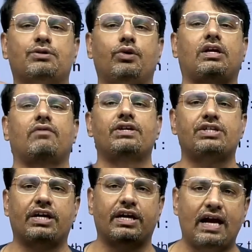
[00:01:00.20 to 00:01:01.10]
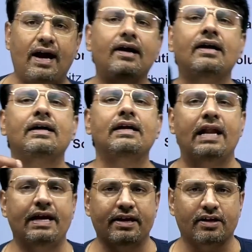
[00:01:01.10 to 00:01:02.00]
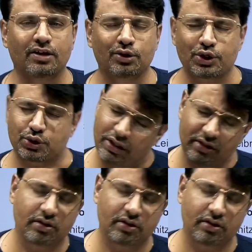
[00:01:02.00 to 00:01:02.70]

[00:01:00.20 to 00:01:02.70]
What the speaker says: the series is absolutely convergent or not.